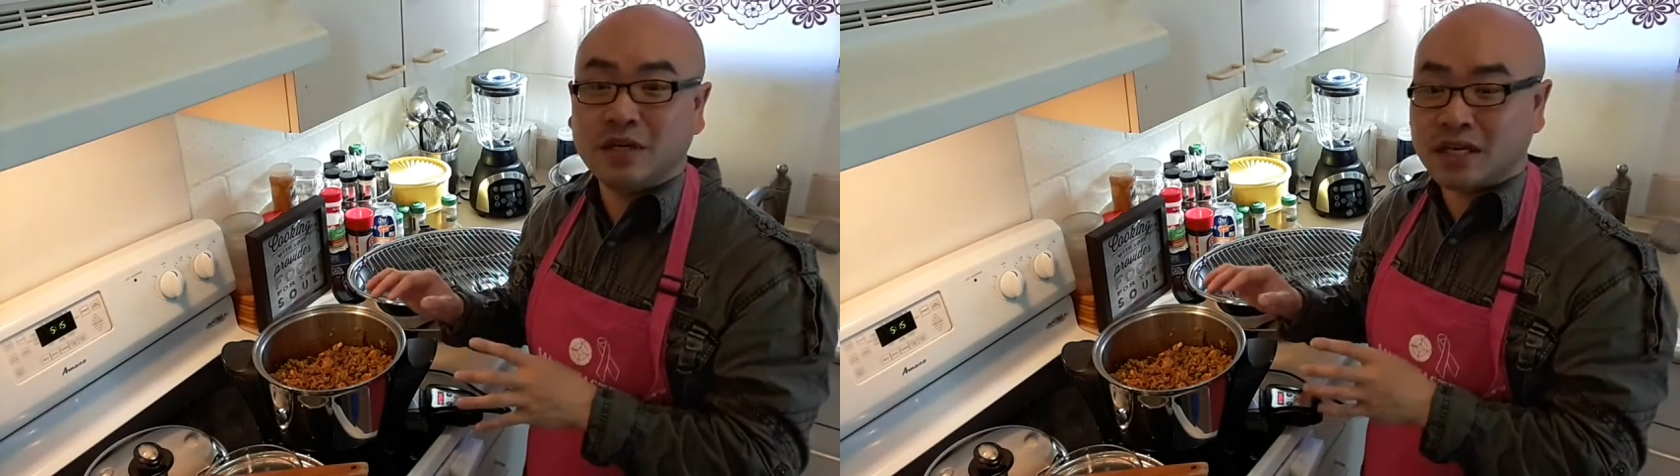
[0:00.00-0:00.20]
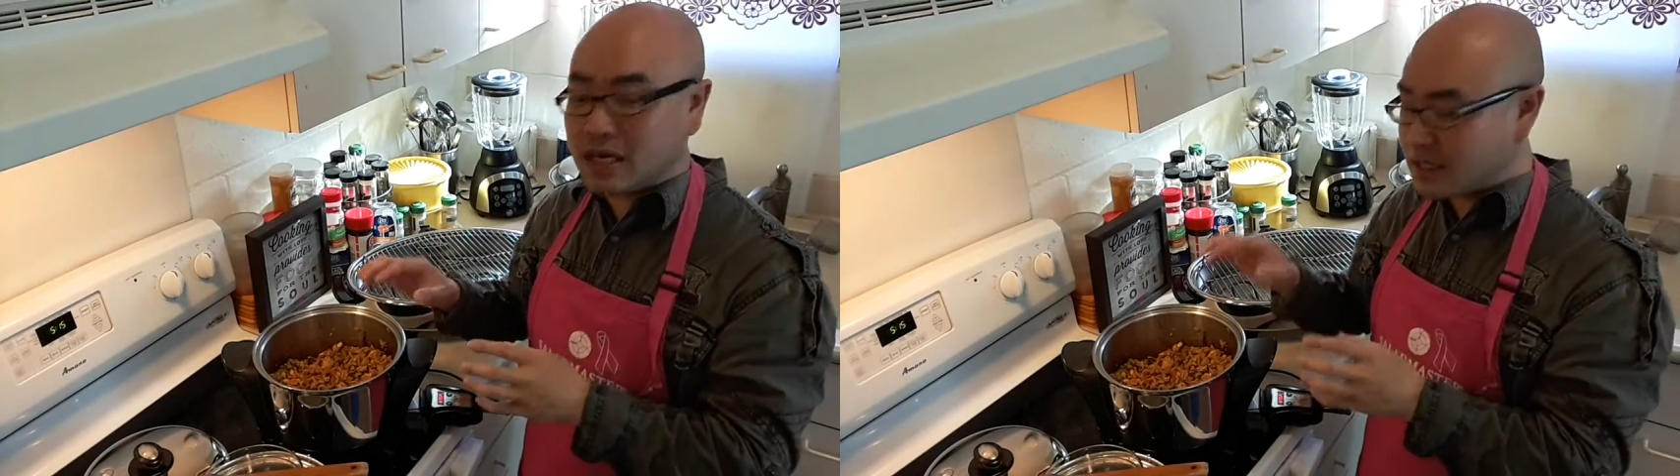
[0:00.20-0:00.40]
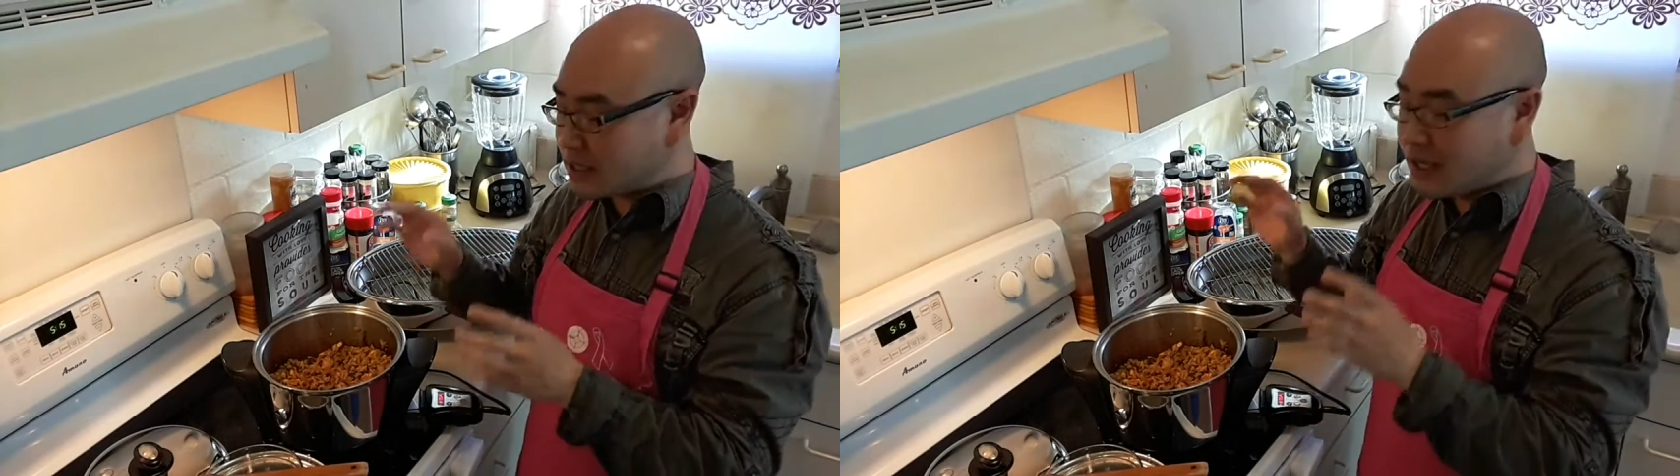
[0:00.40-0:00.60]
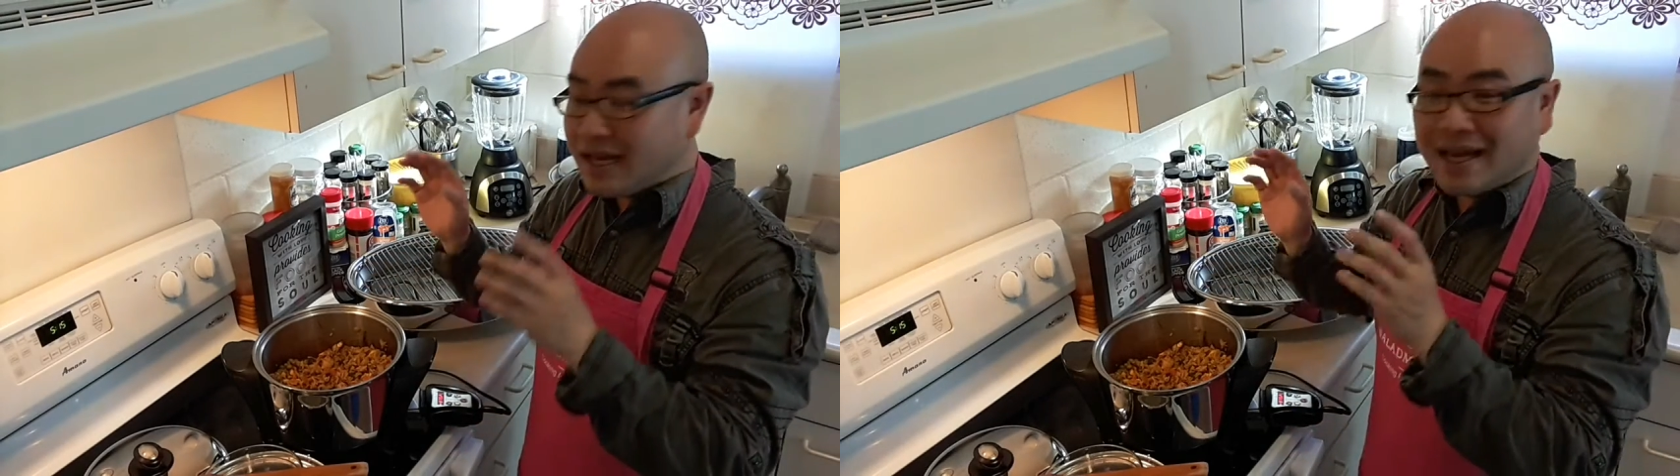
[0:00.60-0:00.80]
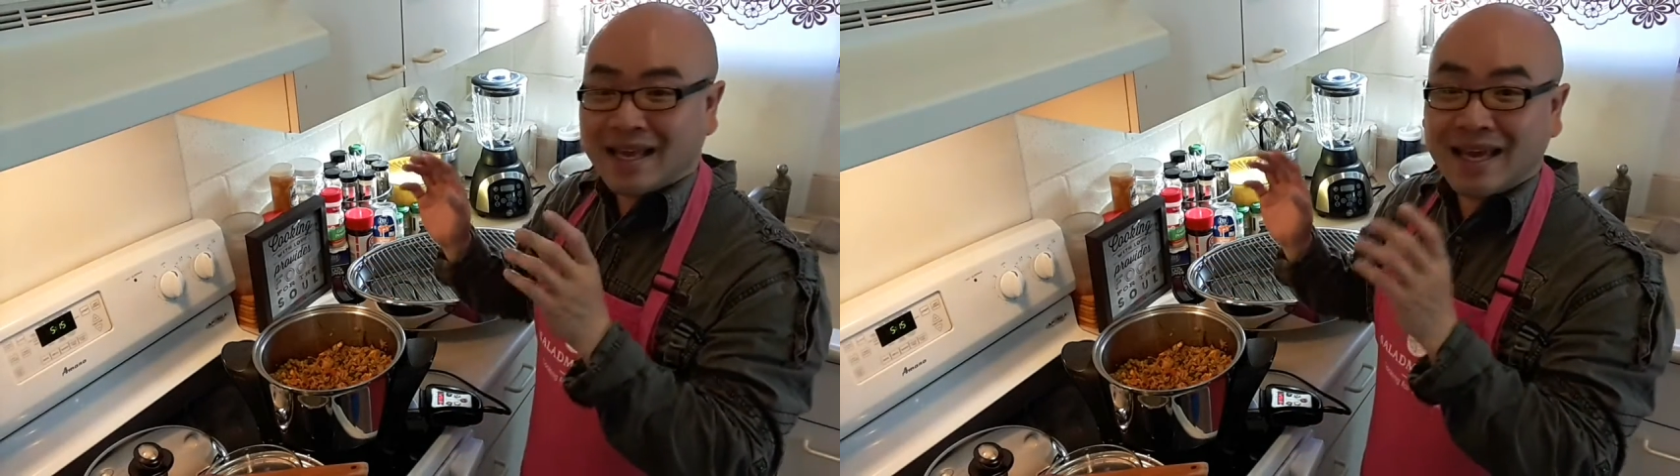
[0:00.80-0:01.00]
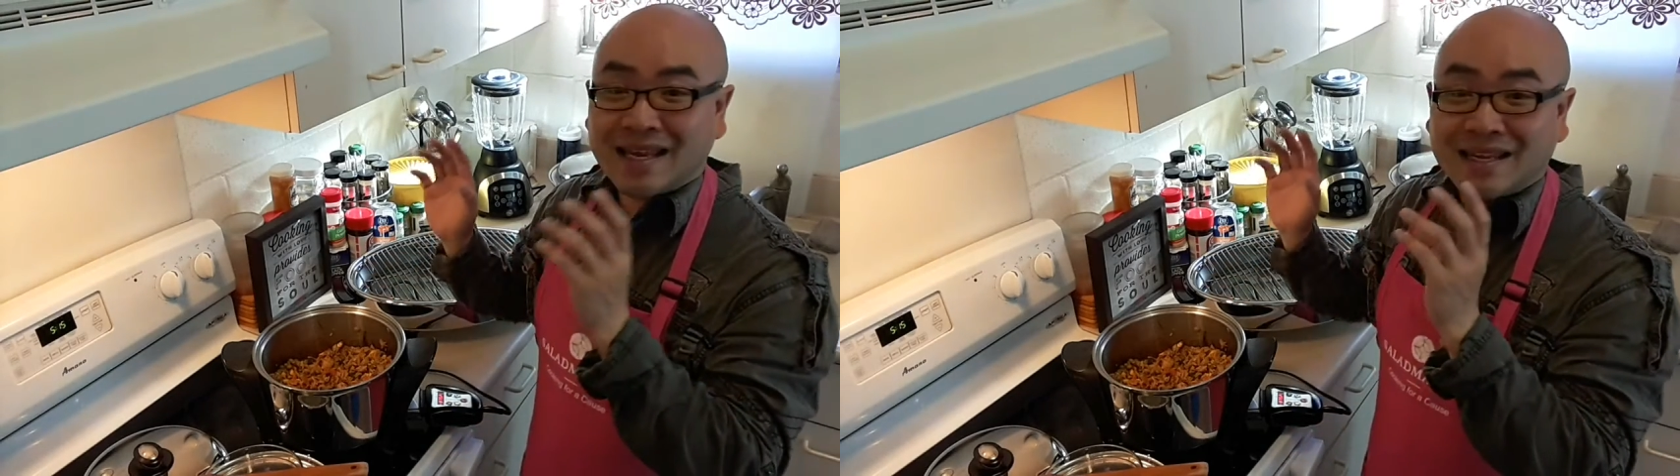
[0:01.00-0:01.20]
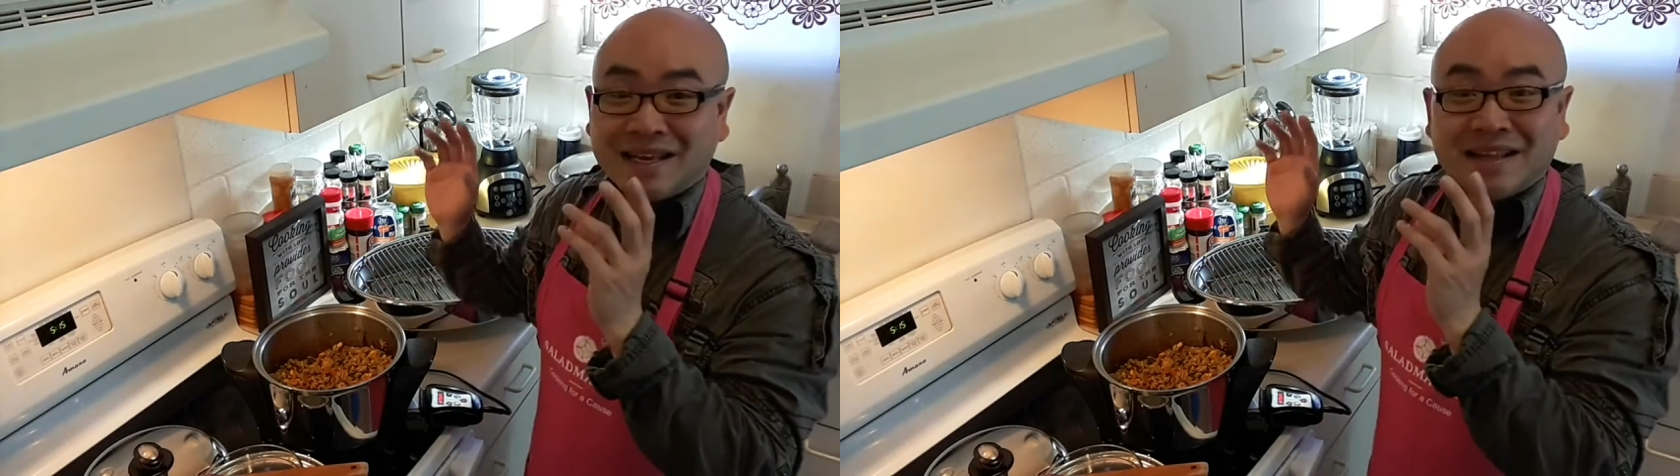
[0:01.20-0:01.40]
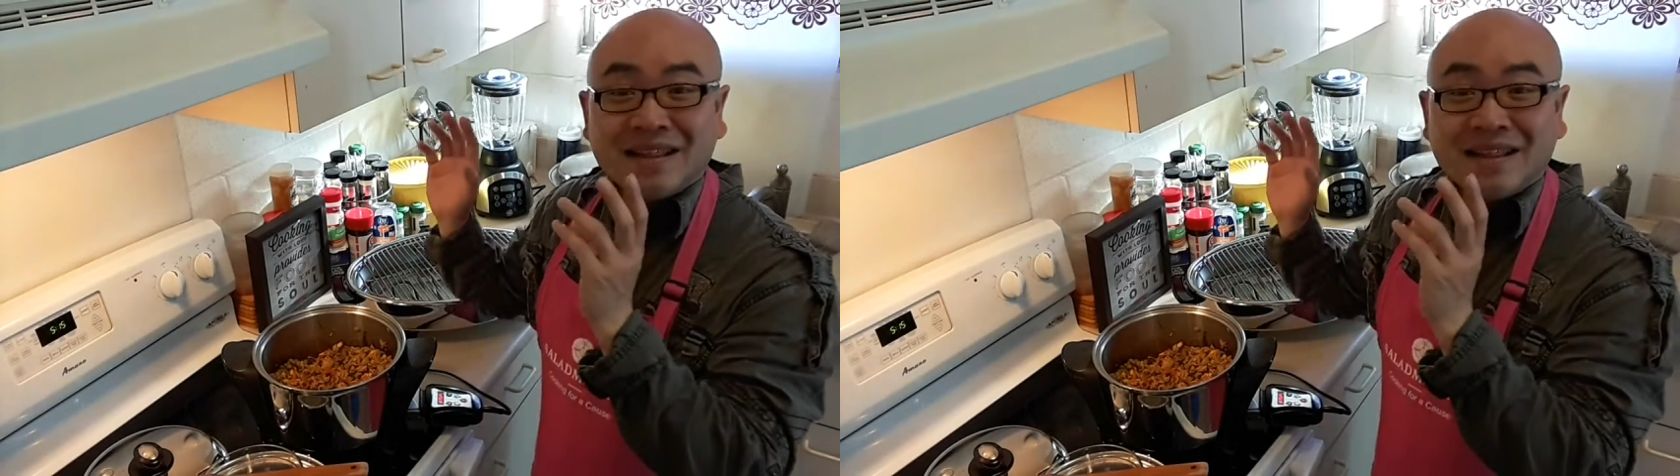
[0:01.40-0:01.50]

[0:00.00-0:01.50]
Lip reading: because, again,